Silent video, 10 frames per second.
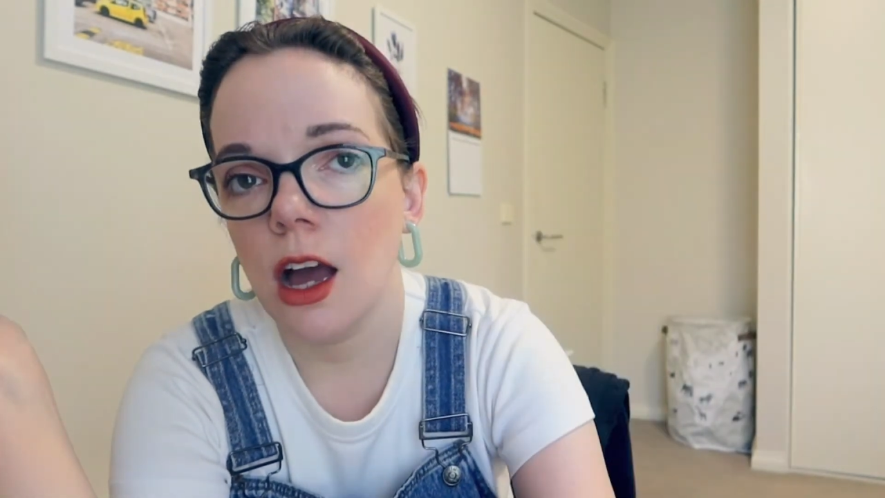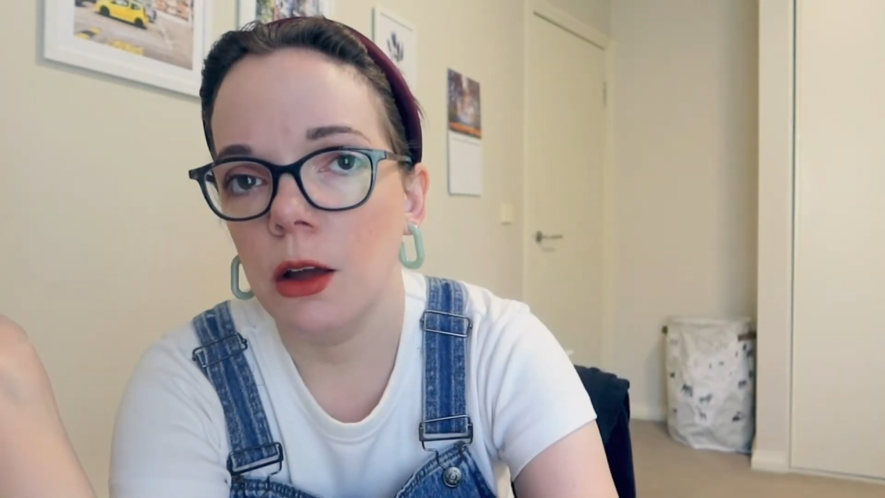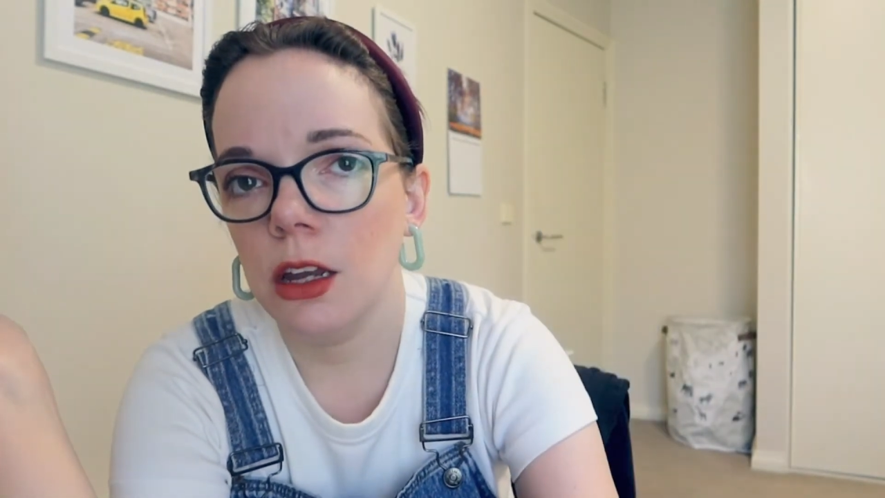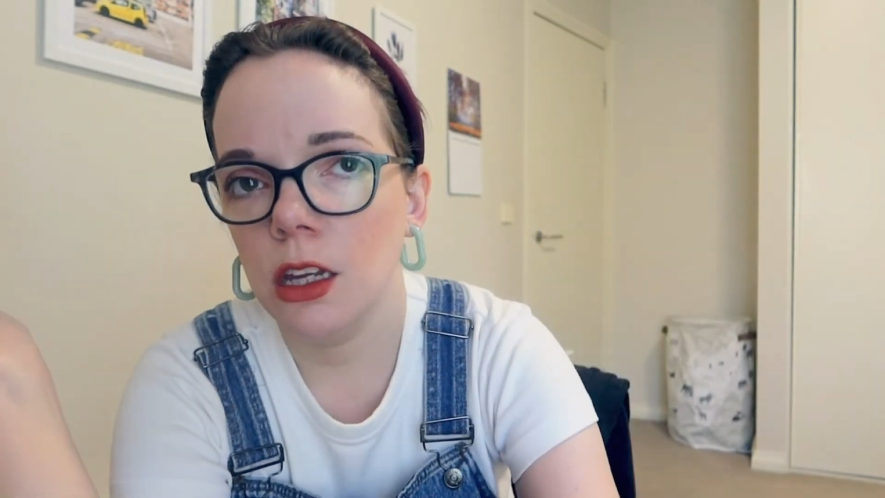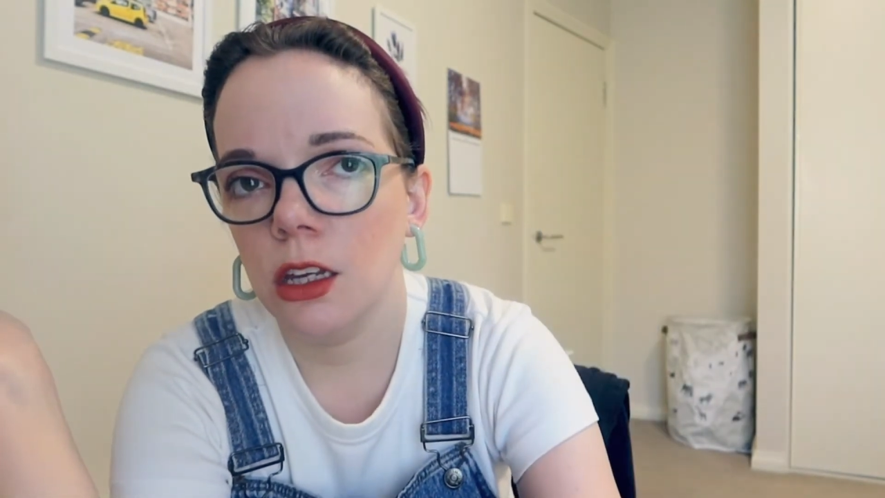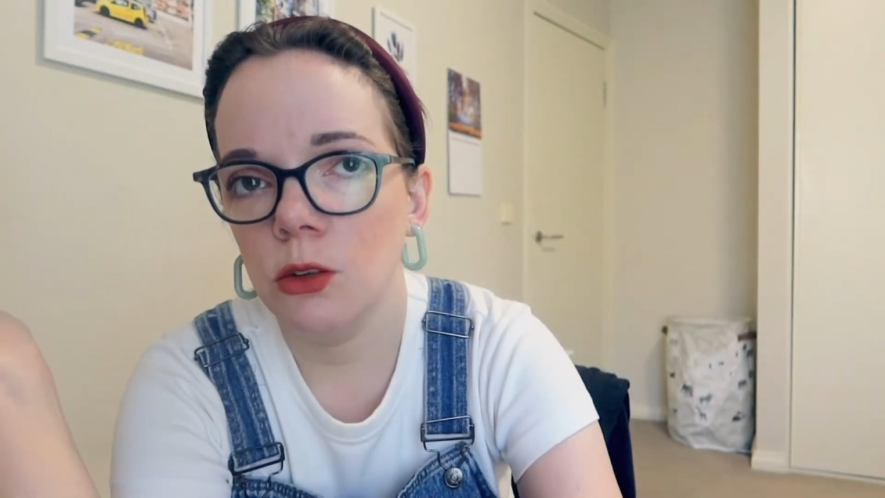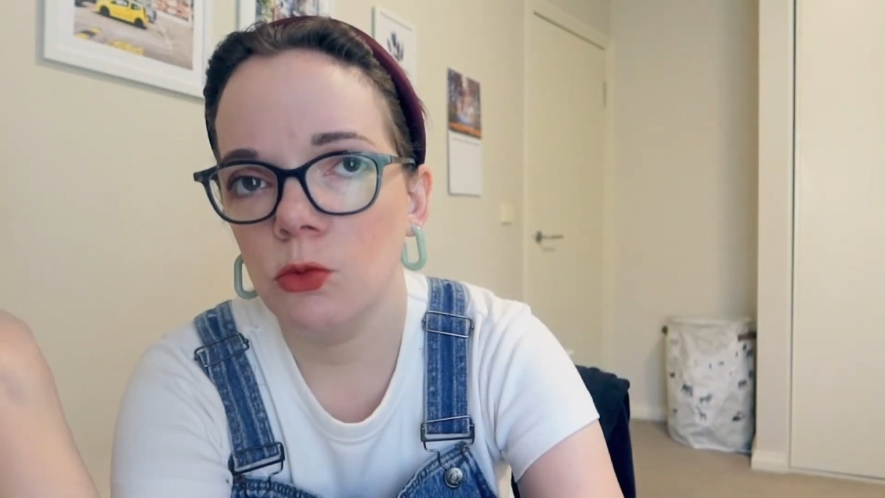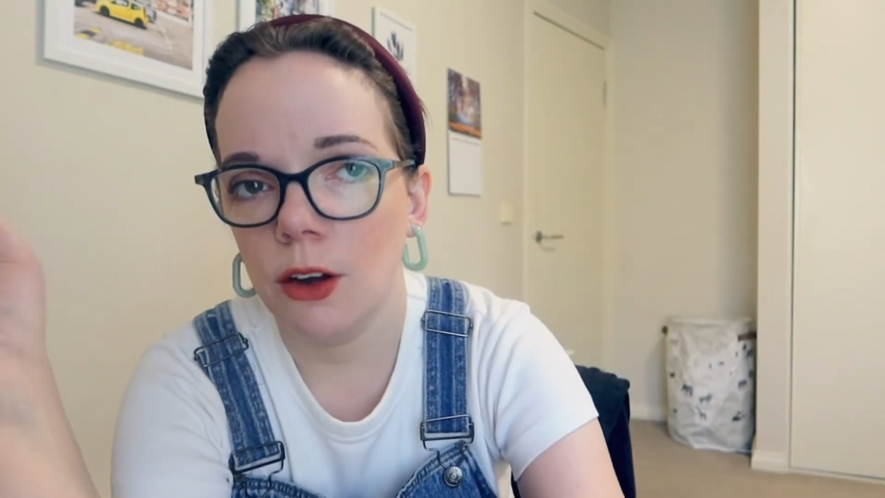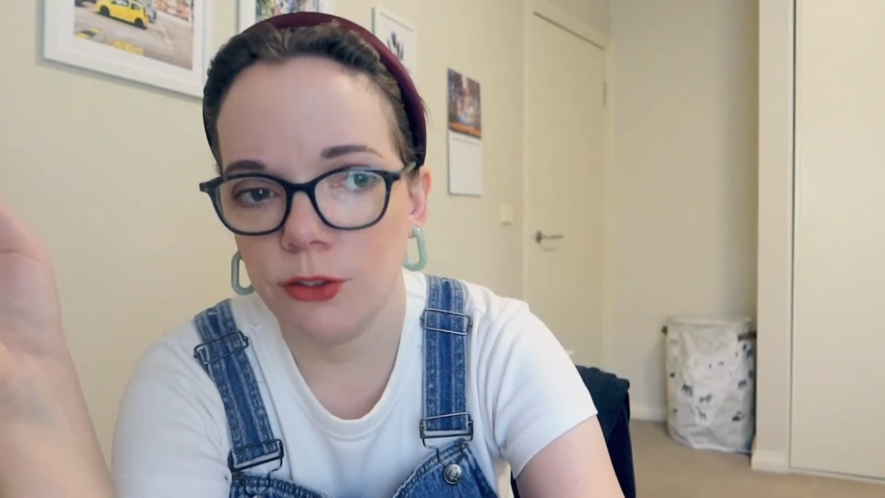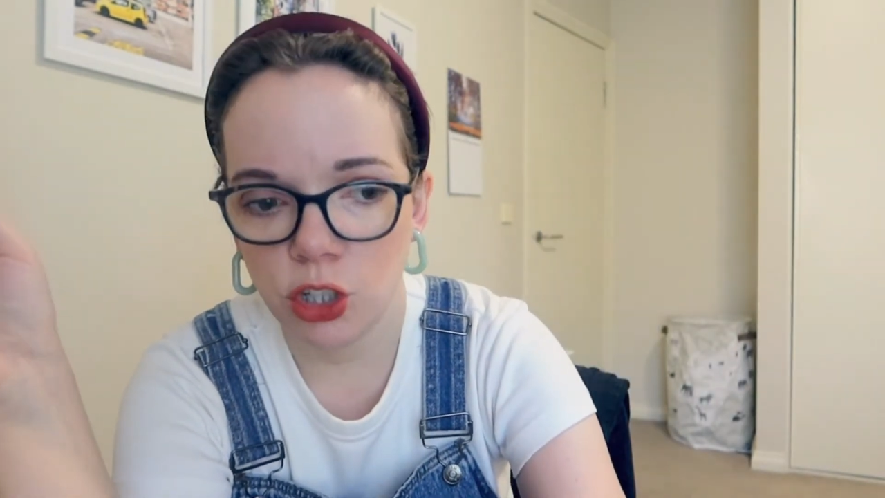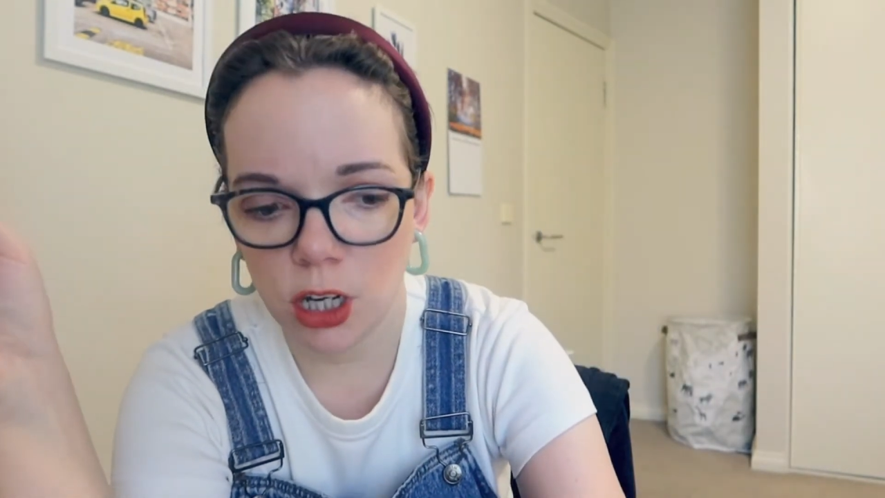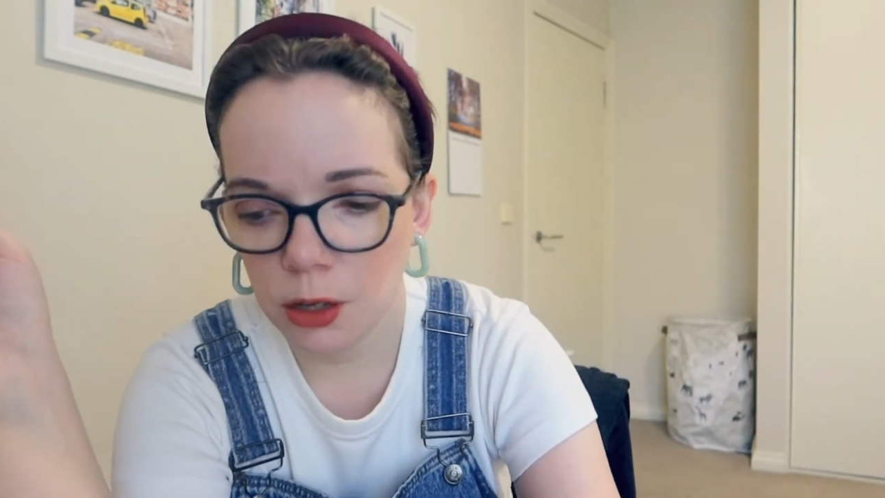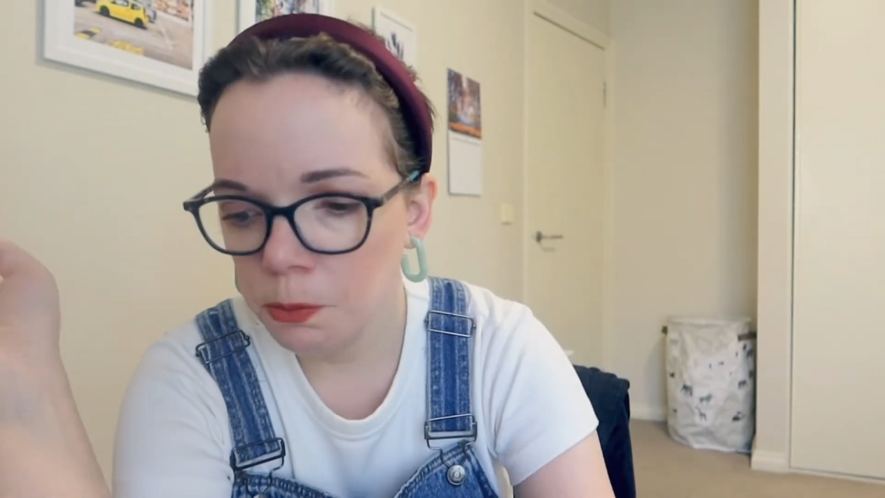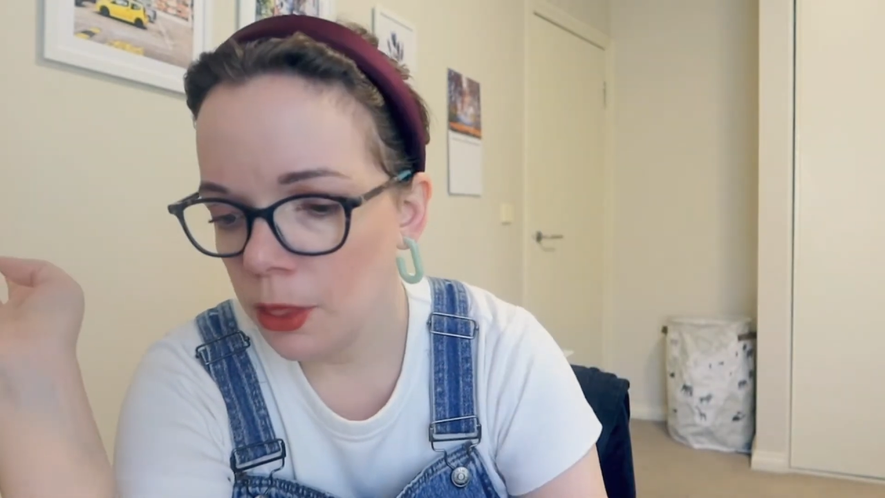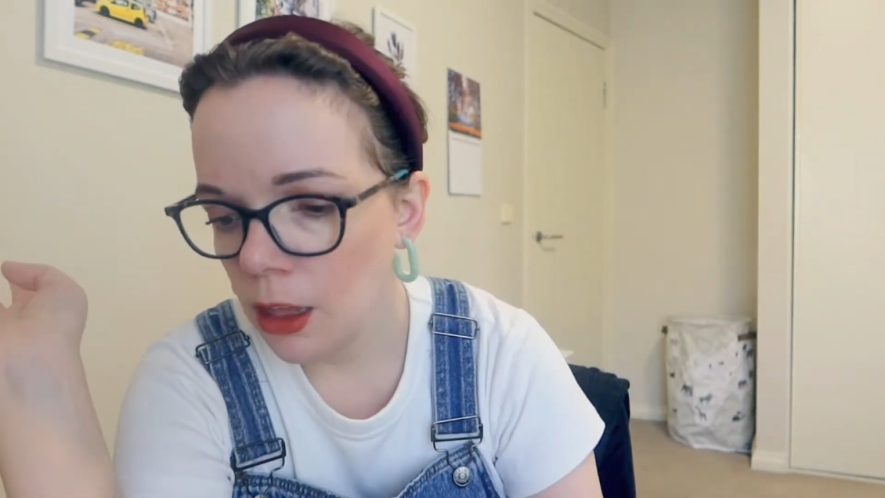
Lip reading: I will have to check.